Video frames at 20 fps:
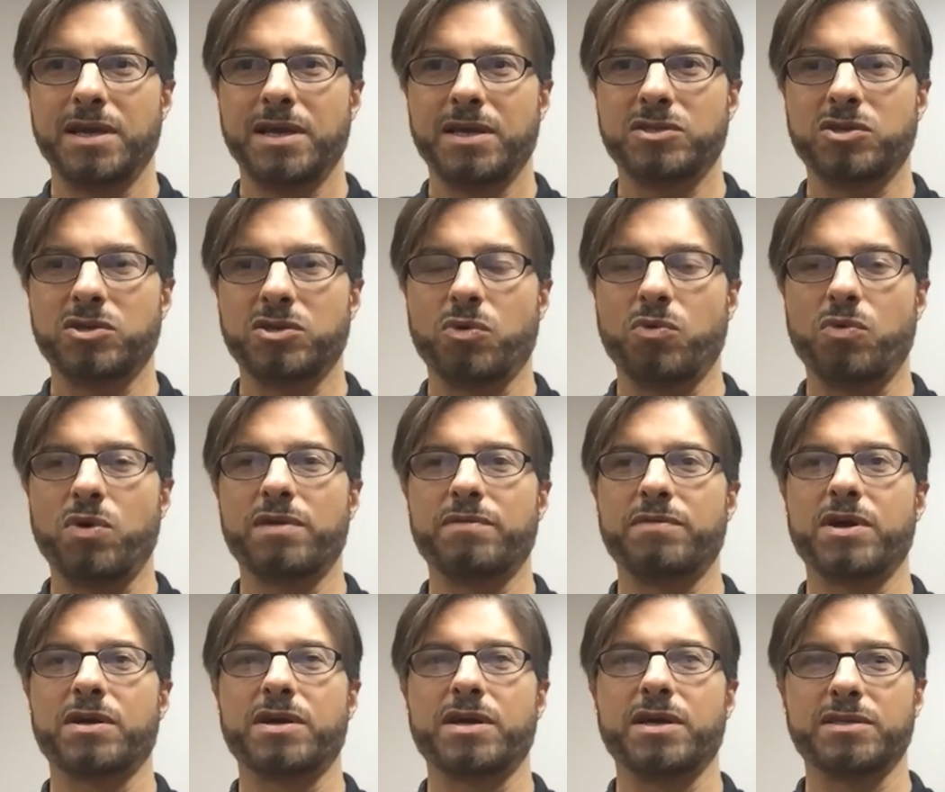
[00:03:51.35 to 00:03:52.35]
So one of
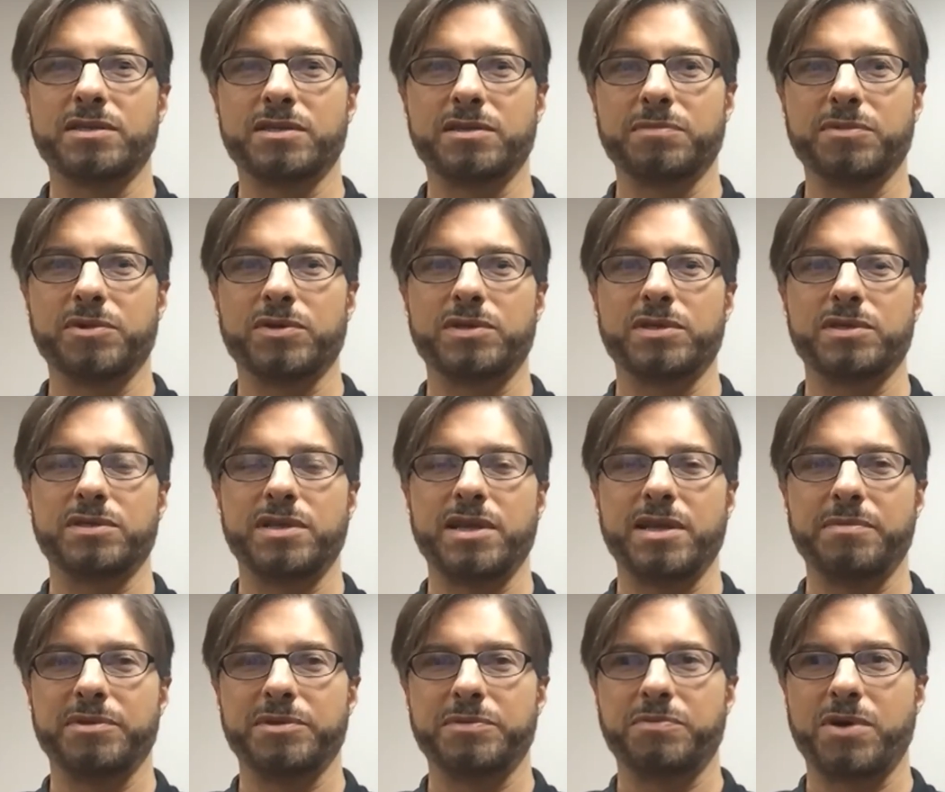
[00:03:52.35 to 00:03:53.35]
our customers, his
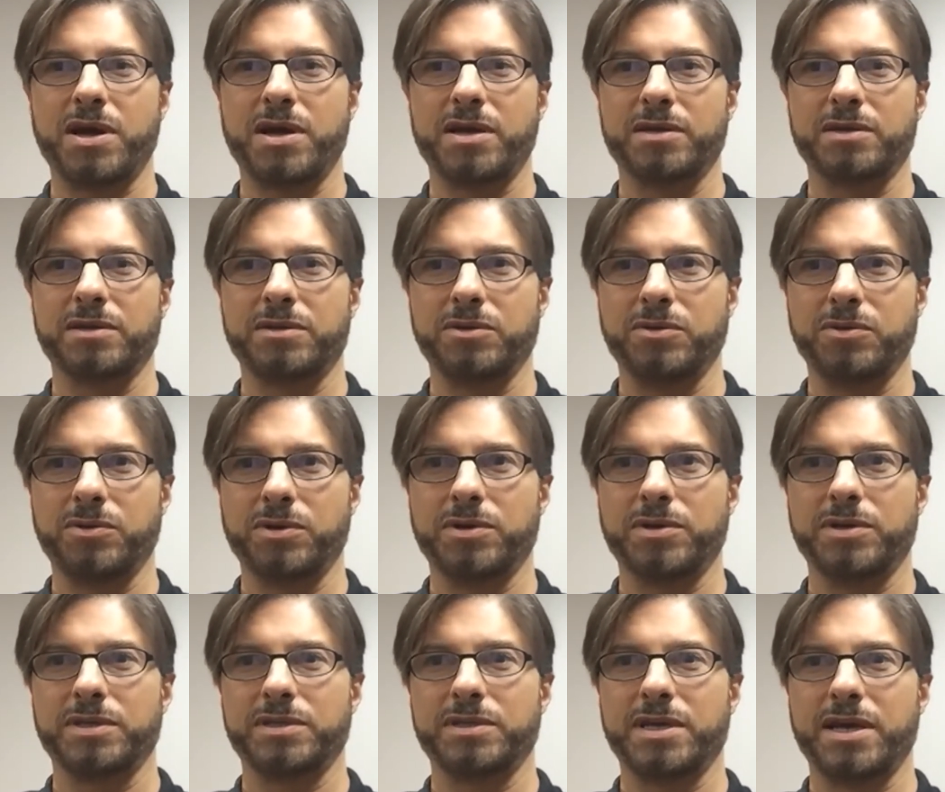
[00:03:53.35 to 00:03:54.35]
name is Brian Kluwer,
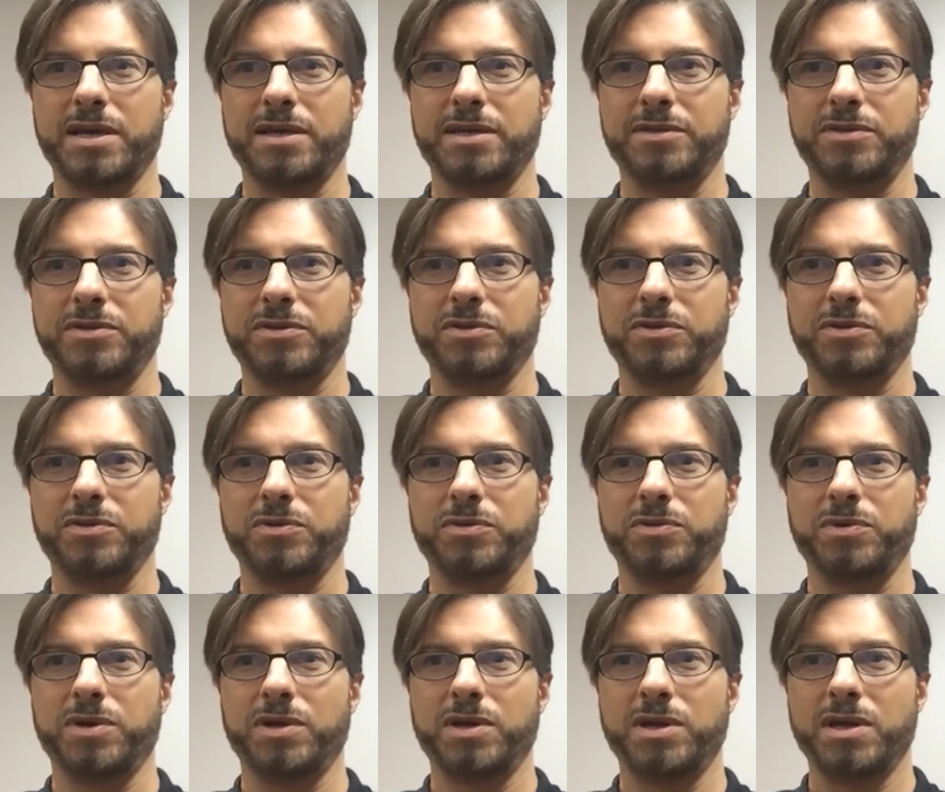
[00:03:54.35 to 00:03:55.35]
decided
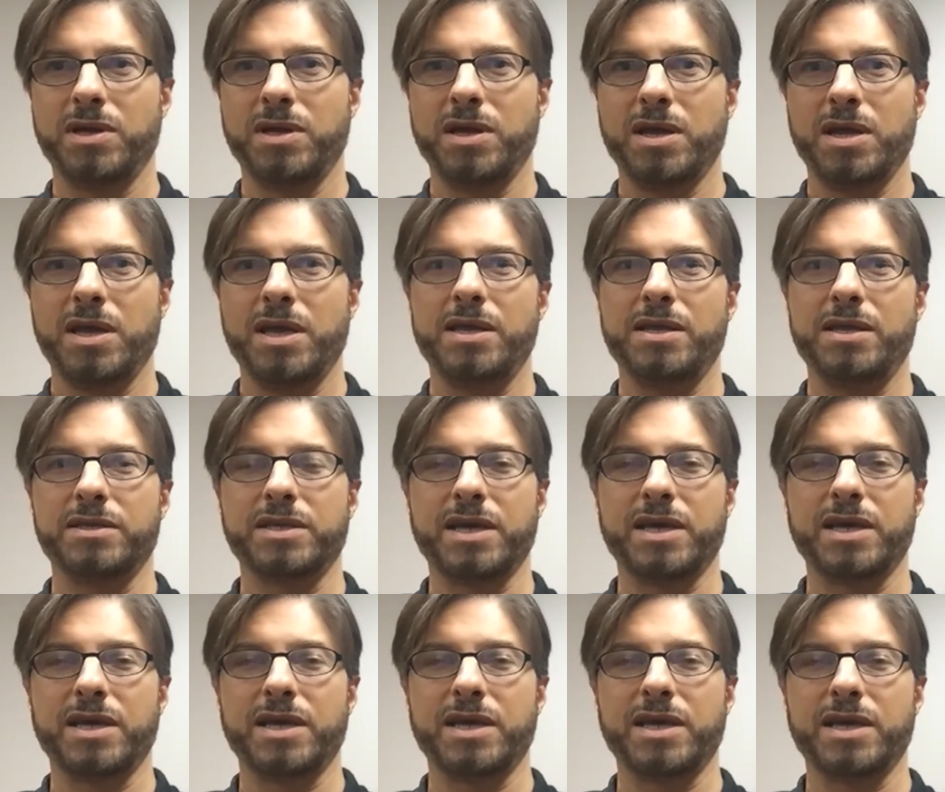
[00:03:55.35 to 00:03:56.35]

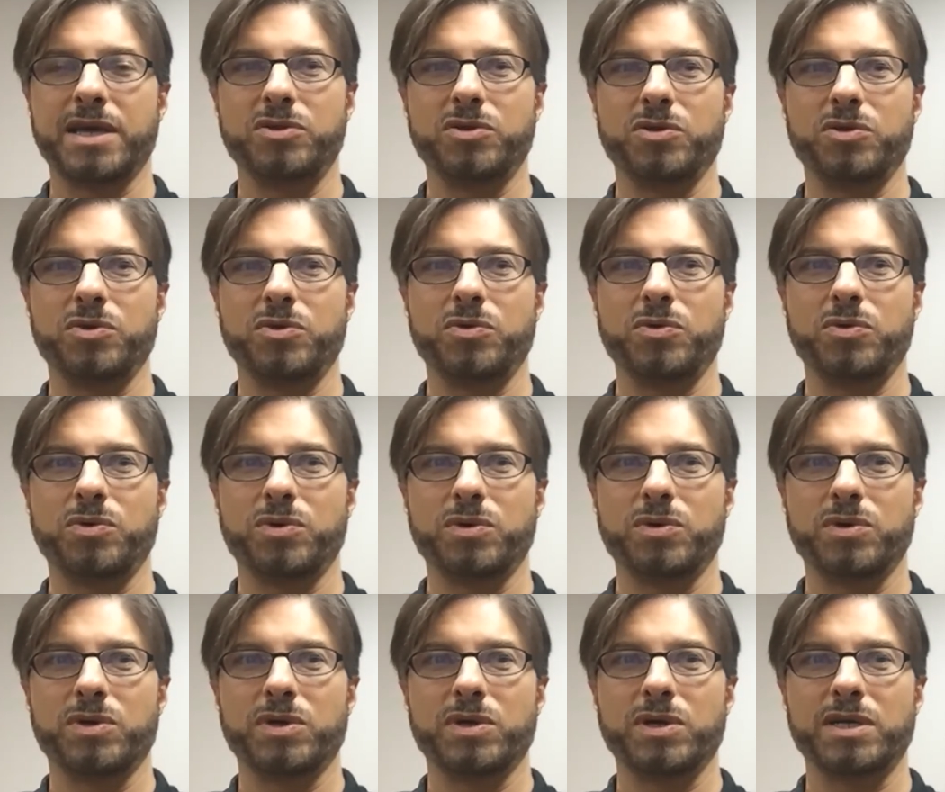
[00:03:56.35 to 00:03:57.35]
to do
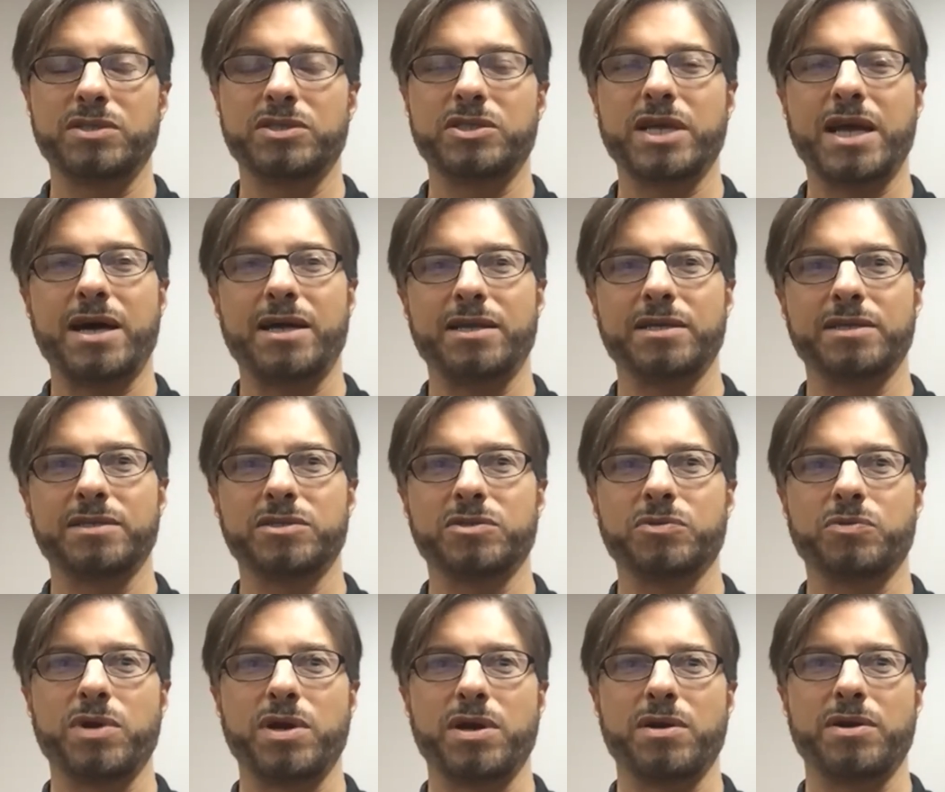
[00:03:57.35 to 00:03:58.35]
a challenge
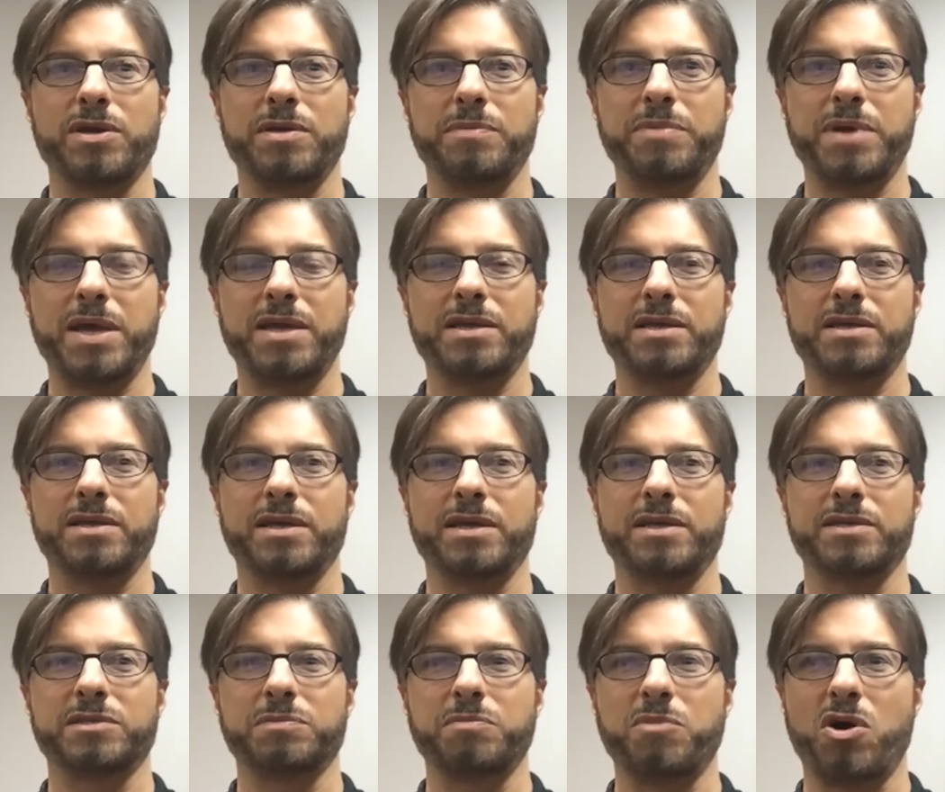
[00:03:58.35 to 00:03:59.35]
where he painted a
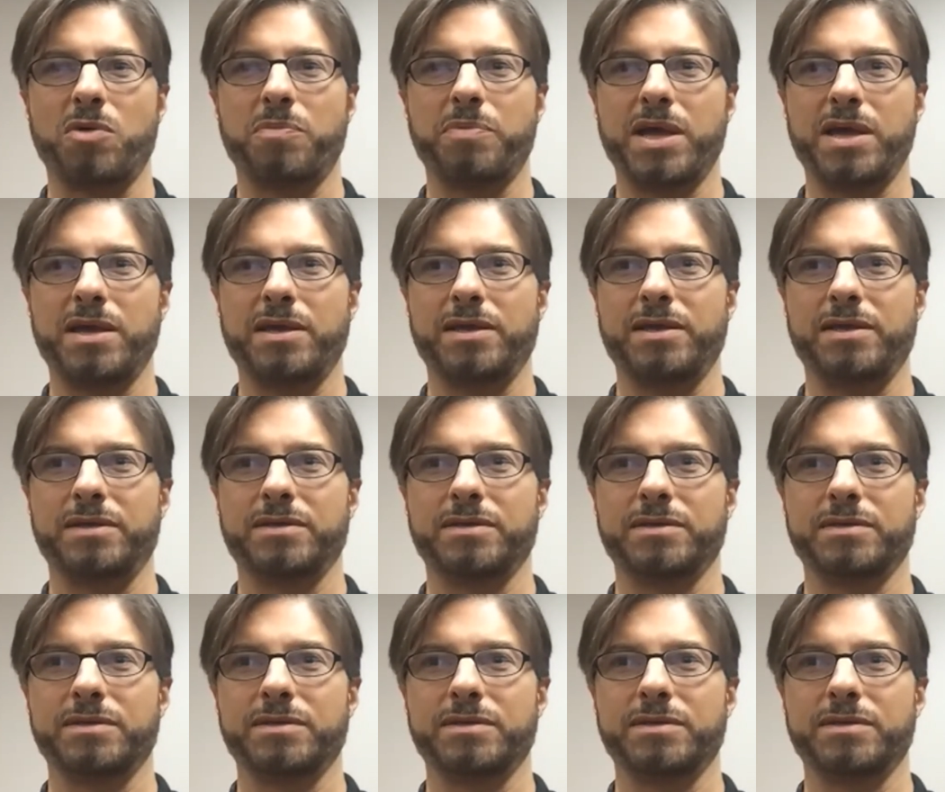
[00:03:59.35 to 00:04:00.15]
small painting